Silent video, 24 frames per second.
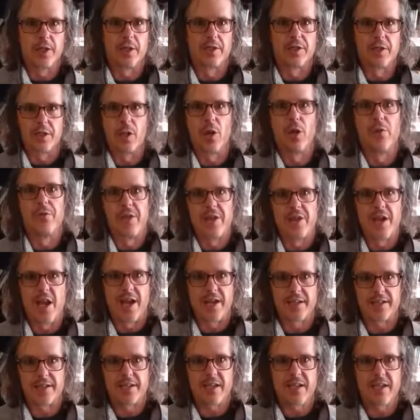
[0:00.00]
to COVID
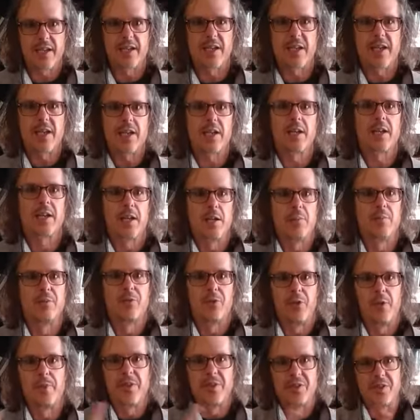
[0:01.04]
19, it comes
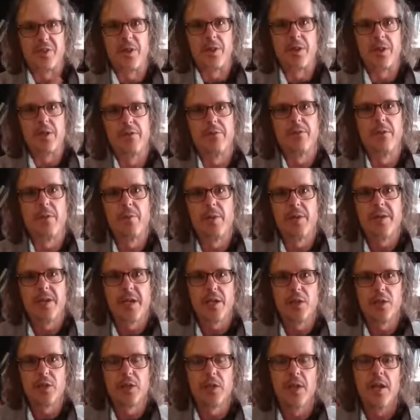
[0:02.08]
from the study of
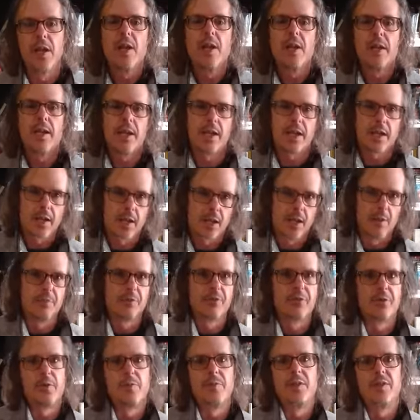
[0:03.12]
fermentation. It comes
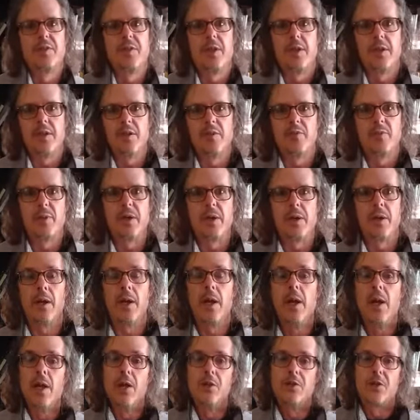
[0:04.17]
from the study of beer.
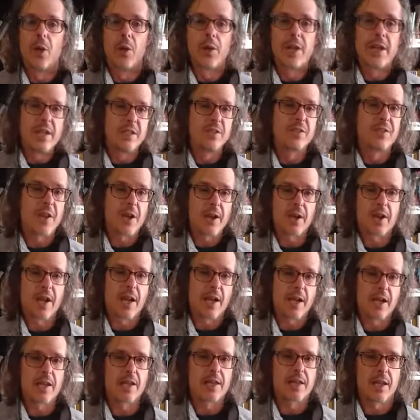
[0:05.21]
So, is there
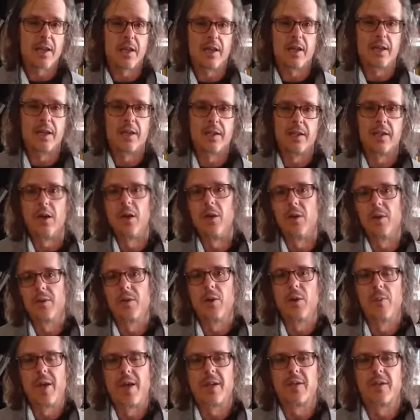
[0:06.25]
anything, you know,
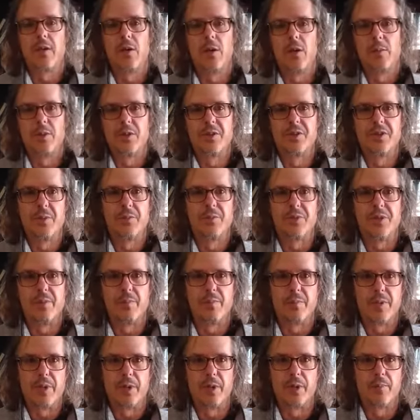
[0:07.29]
go back to Homer Simpson,
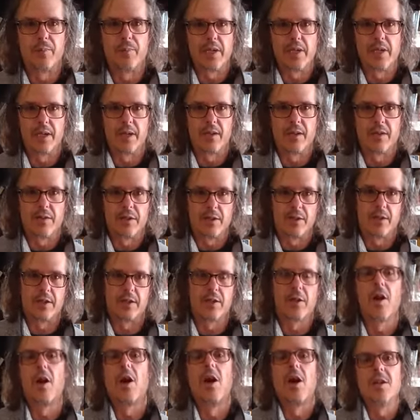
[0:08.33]
beer being the
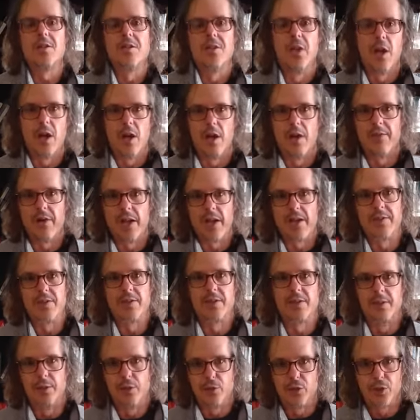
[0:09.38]
cause of and the
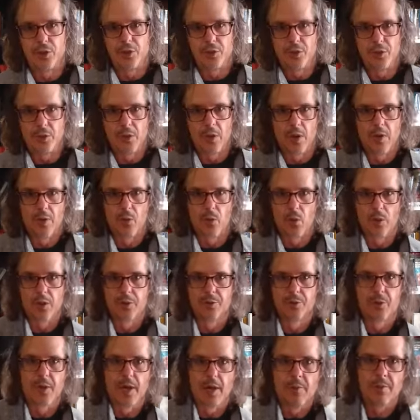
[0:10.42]
solution to all the
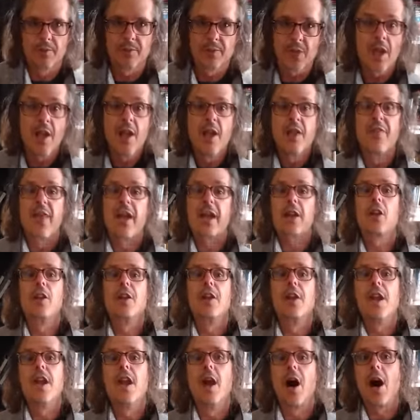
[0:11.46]
world's problems? That could
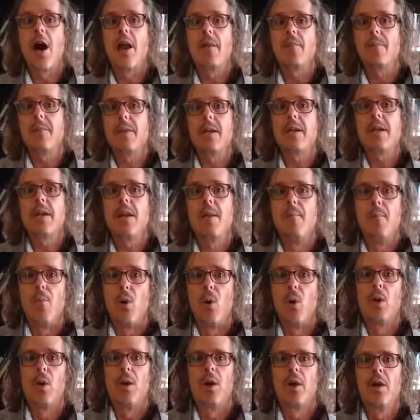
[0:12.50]
not be
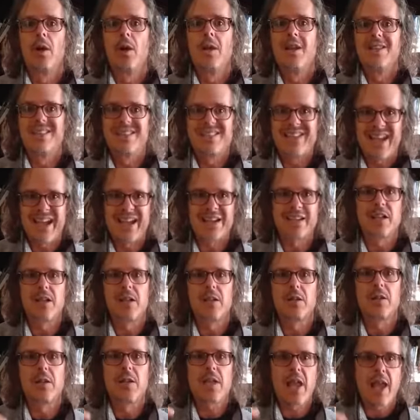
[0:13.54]
more
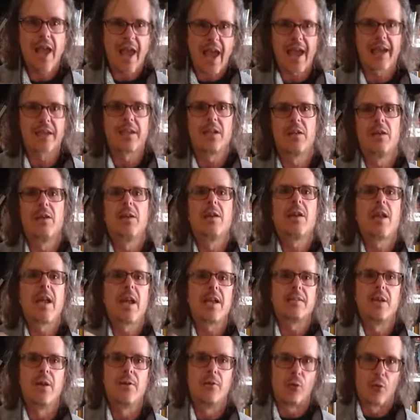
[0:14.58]
technically accurate
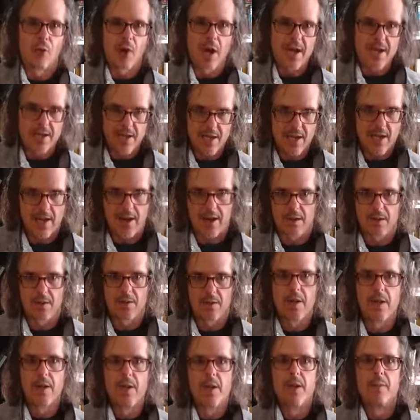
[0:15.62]
as of right now
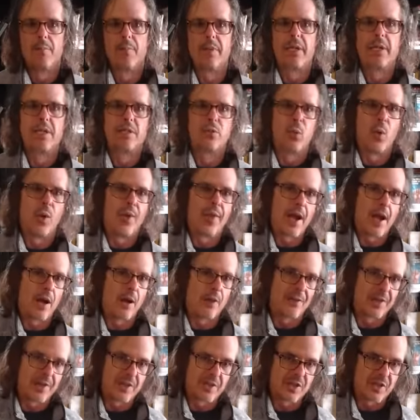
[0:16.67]
because
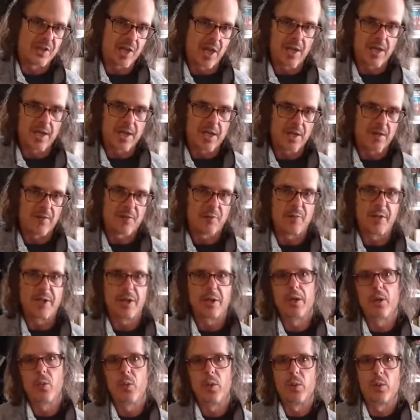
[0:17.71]
without the study of
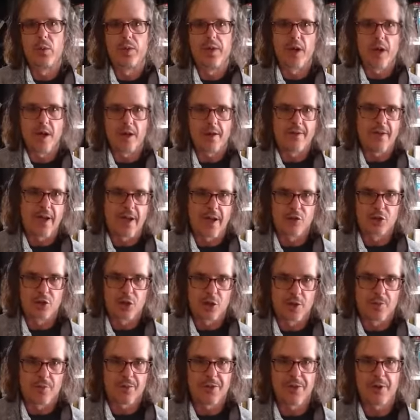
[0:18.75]
beer, we would not have had
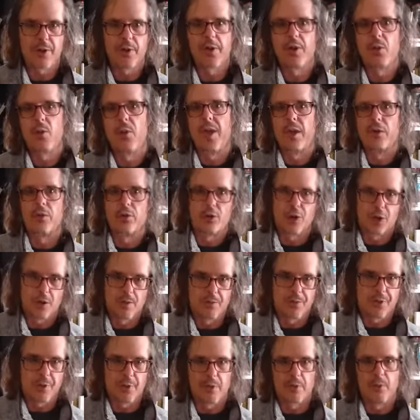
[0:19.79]
germ theory. Without germ
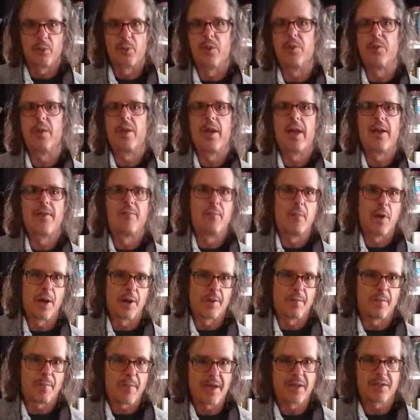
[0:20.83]
theory, we wouldn't have
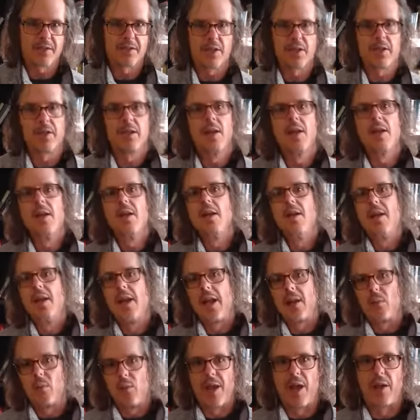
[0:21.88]
modern medicine.
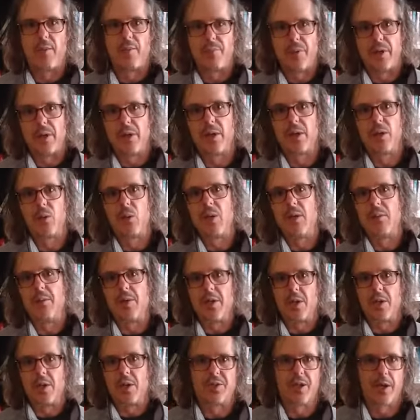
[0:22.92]
And without beer, we'd be
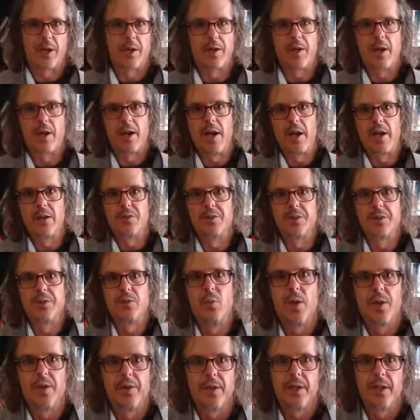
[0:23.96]
all stuck in our houses
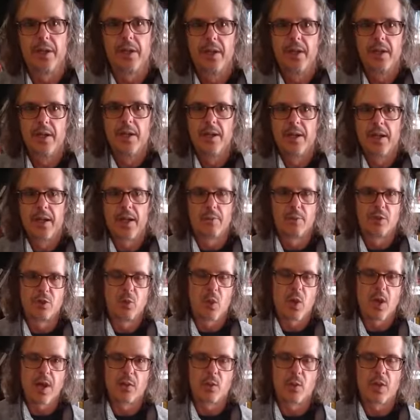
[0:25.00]
wondering how much
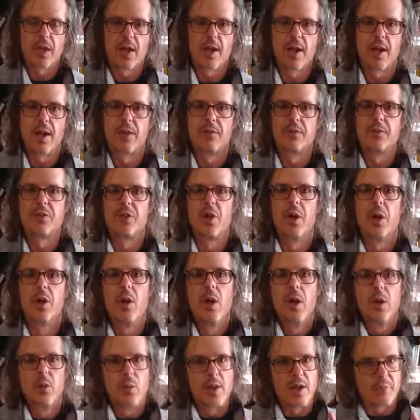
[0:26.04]
wine we have. So
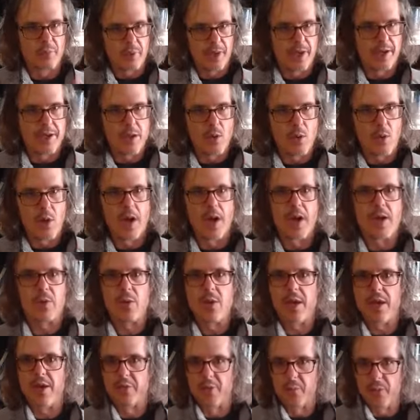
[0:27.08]
we have plenty of wine, we
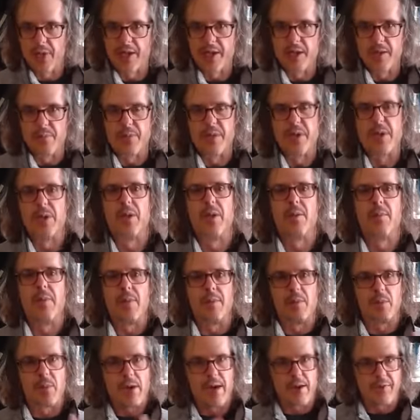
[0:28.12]
have plenty of beer,
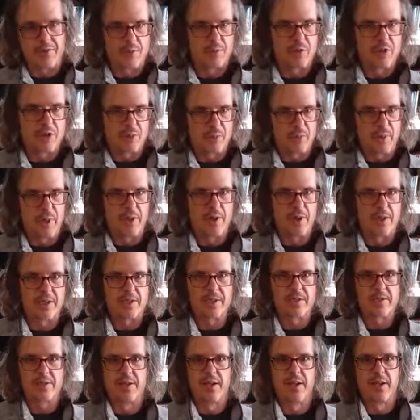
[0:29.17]
maybe we have some
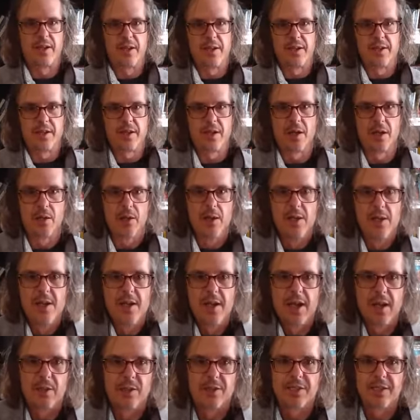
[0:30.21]
spirits. Uh, you know,
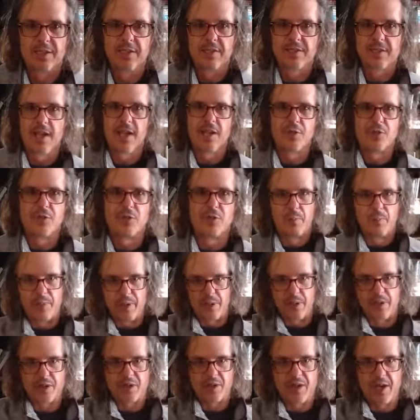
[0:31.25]
I always like to say I drink
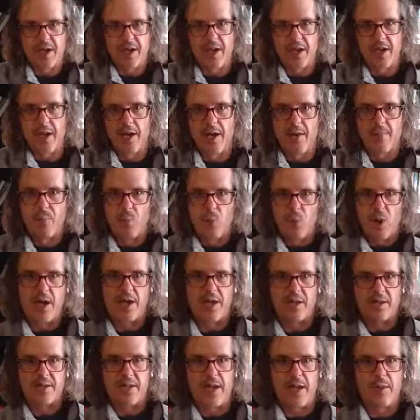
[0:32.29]
beer standing up, wine
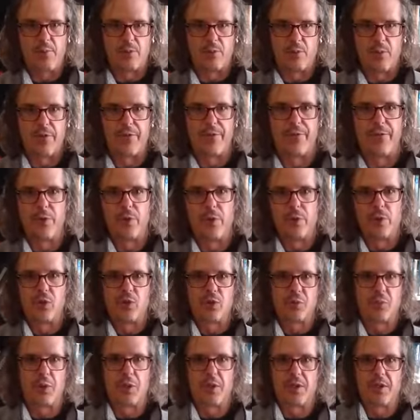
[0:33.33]
at table with food,
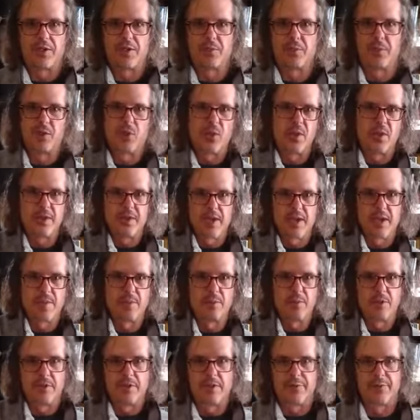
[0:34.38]
spirits between
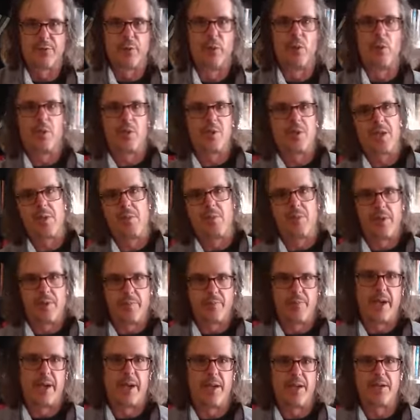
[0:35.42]
table and the floor, table and
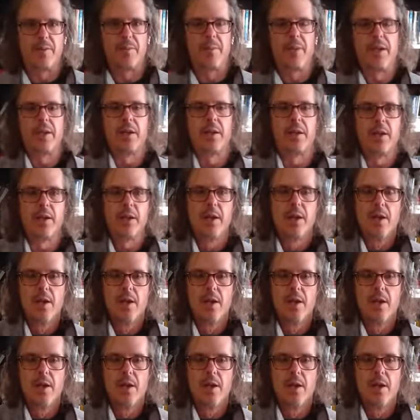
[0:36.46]
bed, depending on